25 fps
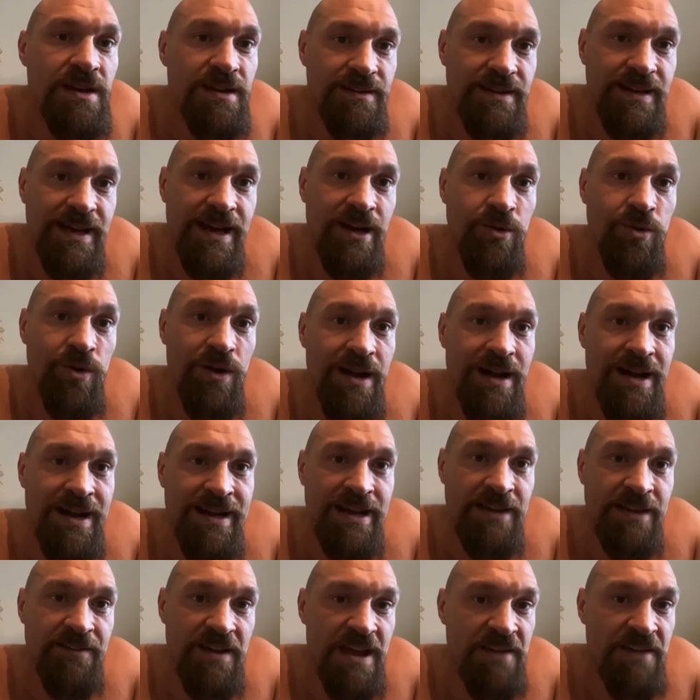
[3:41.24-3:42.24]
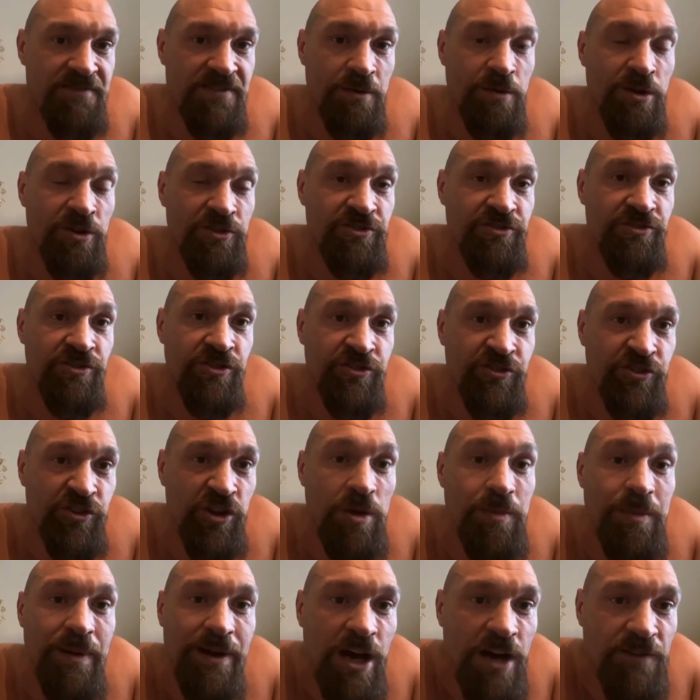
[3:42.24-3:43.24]
Now, and if there was so
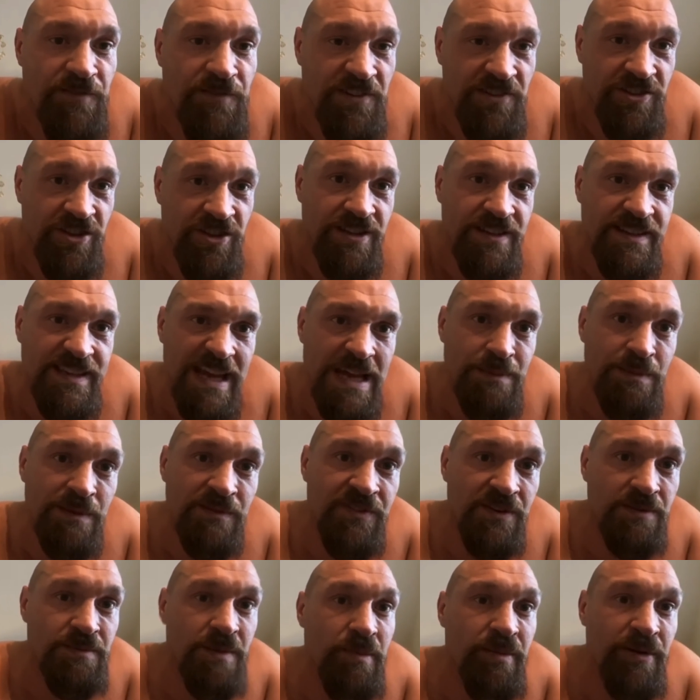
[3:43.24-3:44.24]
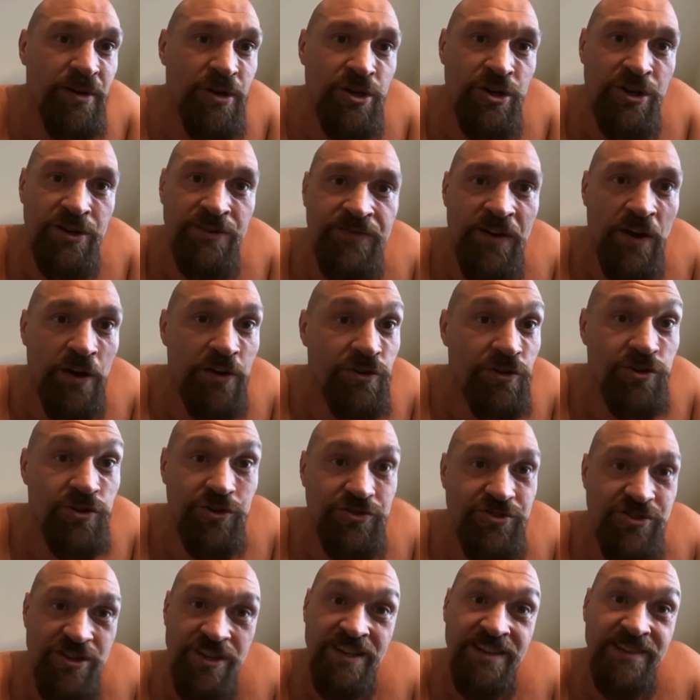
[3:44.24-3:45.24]
many offers on the table from abroad, foreign
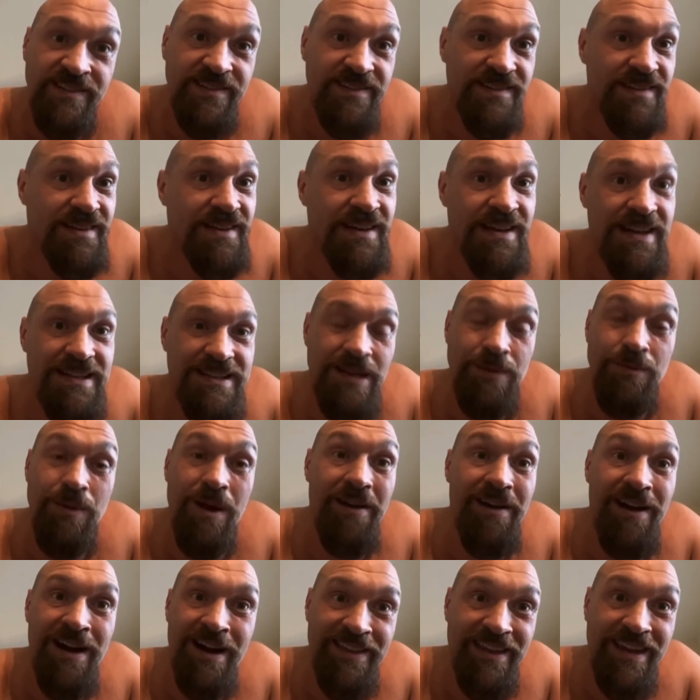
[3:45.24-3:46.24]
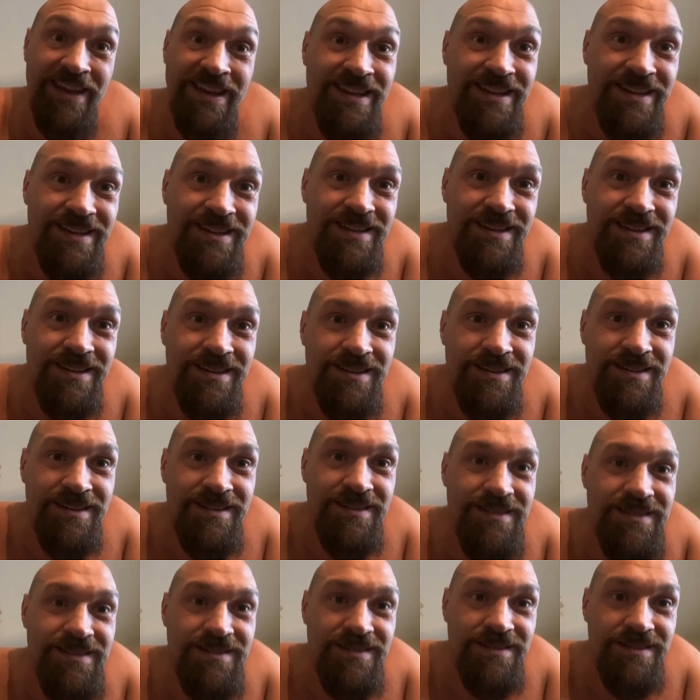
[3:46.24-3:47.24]
countries, then where are they?
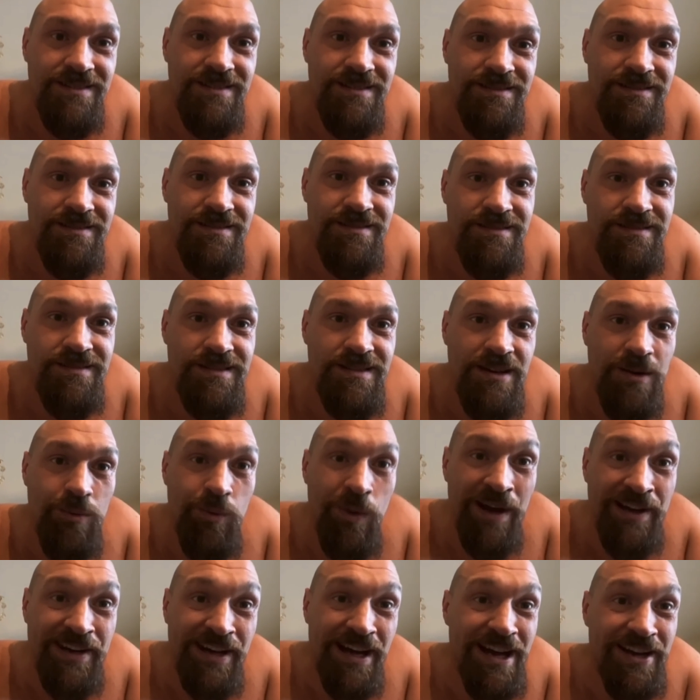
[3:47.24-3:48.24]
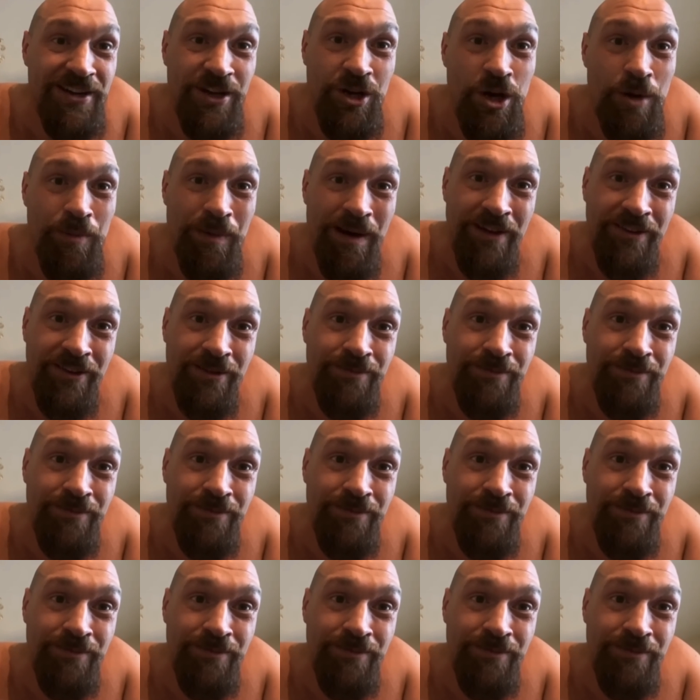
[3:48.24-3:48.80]
Mm. Why do I know about